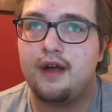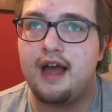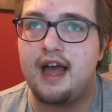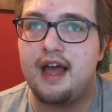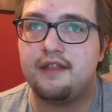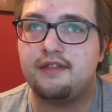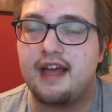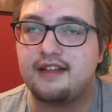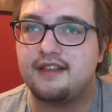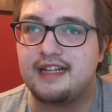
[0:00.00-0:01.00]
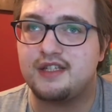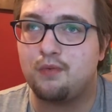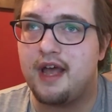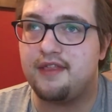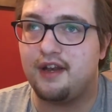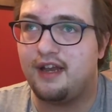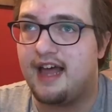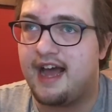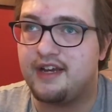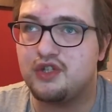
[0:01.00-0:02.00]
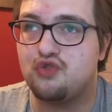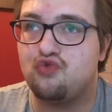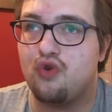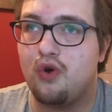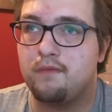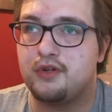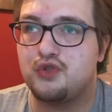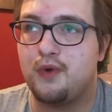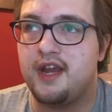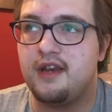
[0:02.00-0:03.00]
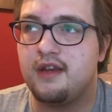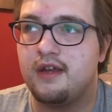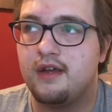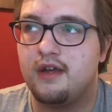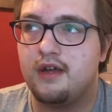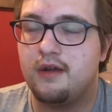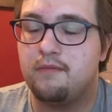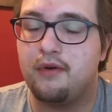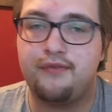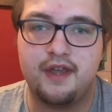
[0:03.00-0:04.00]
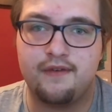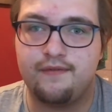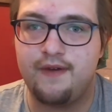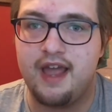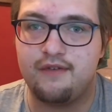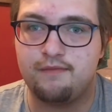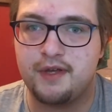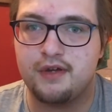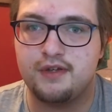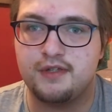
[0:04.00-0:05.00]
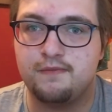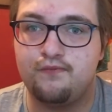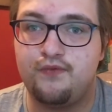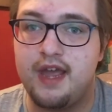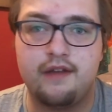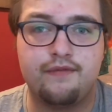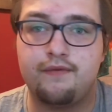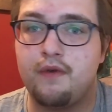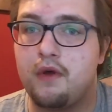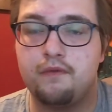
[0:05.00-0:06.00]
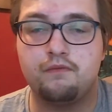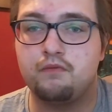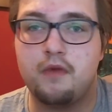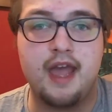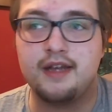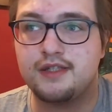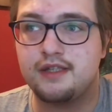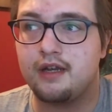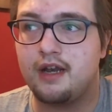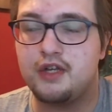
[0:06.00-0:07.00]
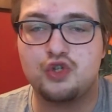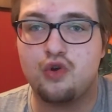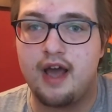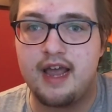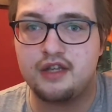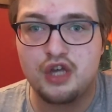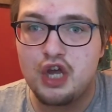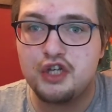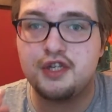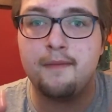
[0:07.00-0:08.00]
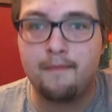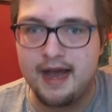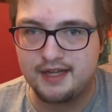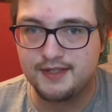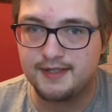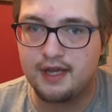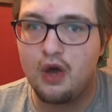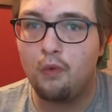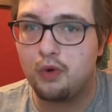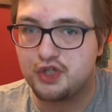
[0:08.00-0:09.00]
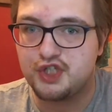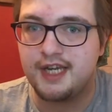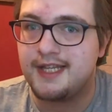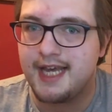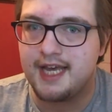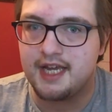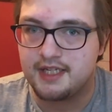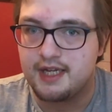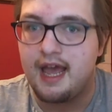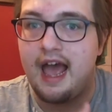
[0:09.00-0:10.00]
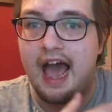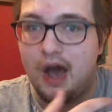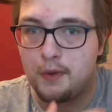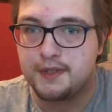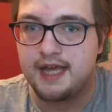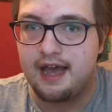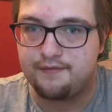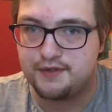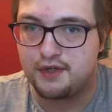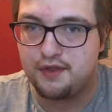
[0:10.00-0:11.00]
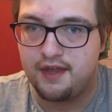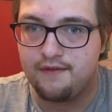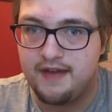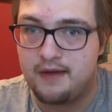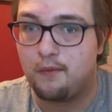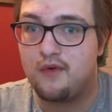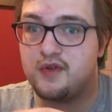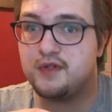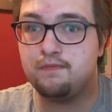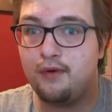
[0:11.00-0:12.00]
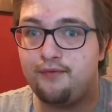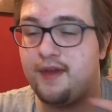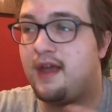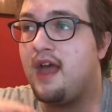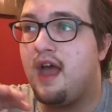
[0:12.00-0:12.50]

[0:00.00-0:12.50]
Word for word: Uh, that that's where the line is drawn between Buffy and Faith, because Faith instantly tried to mask what she did hours after the event, whereas Buffy,